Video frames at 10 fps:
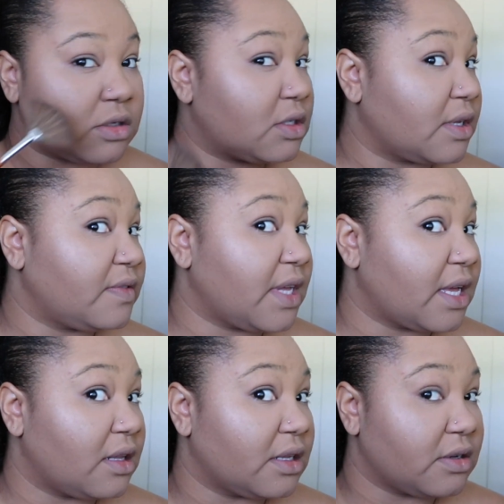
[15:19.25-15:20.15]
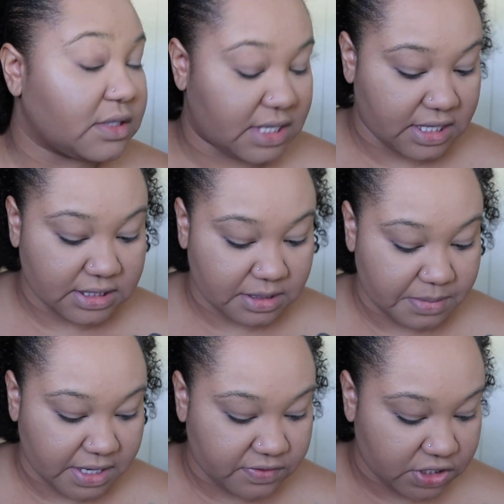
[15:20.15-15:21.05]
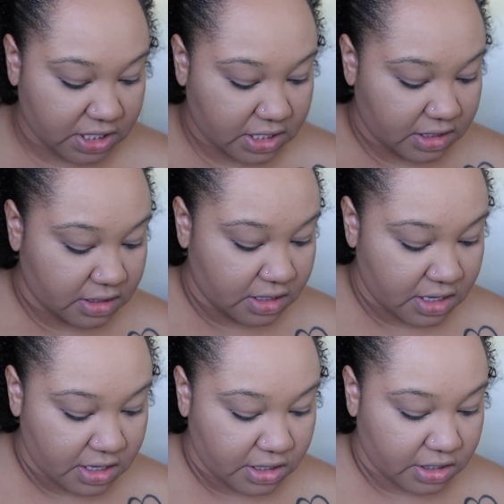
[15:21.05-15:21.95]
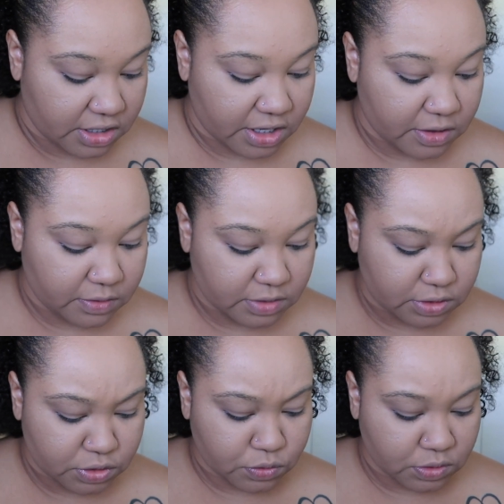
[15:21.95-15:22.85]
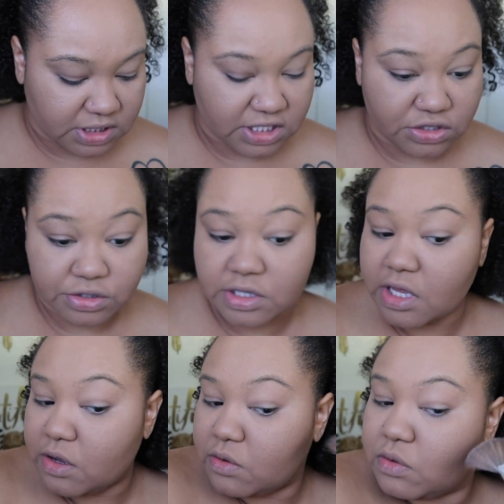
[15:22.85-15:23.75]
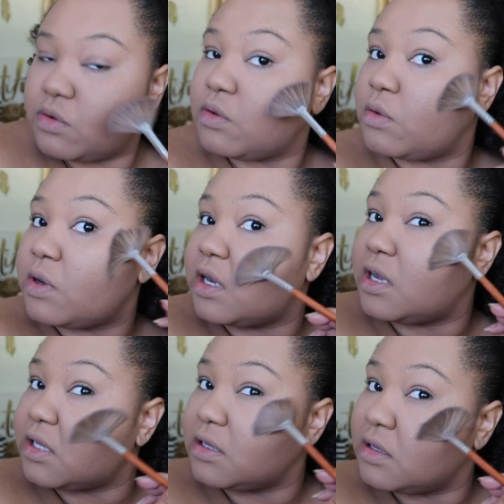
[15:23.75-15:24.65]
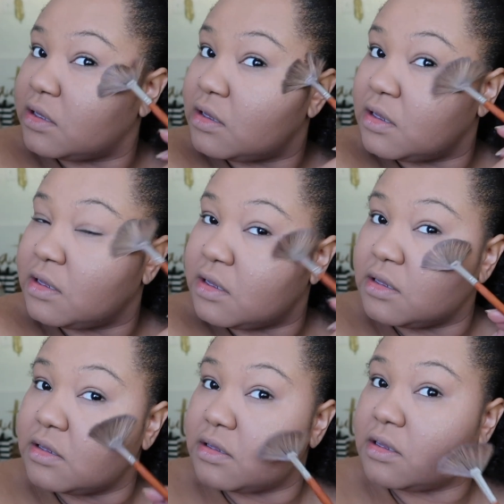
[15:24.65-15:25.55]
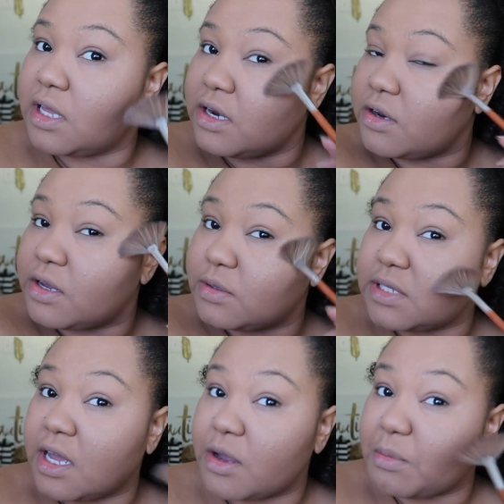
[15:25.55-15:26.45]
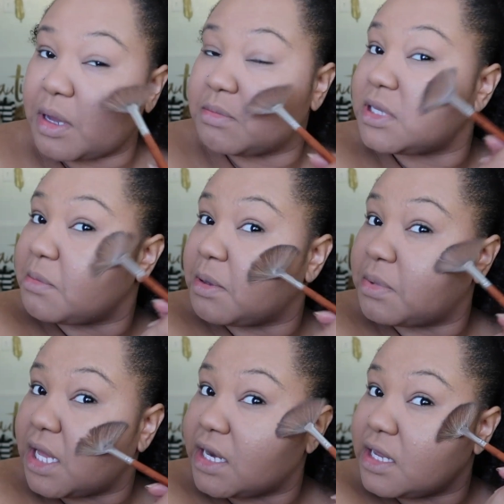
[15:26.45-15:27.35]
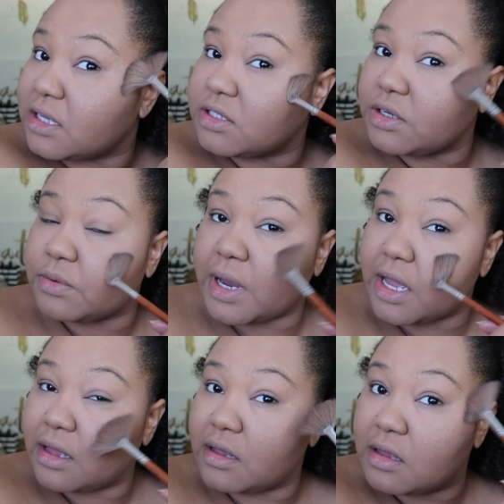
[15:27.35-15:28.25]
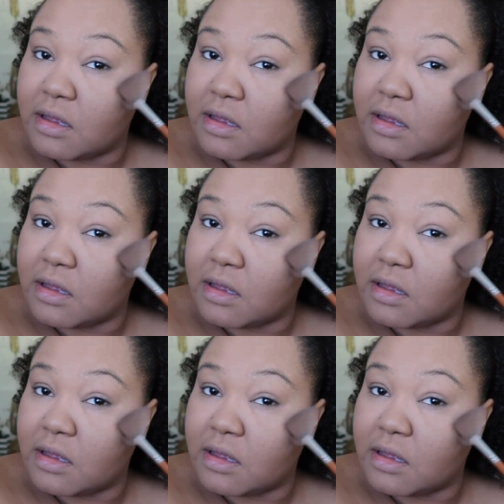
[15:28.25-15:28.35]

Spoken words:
Just gives like a little teensy bit of sheen. You know, a school teacher glow. Or, I don't know, soccer moms can be blinding too, right?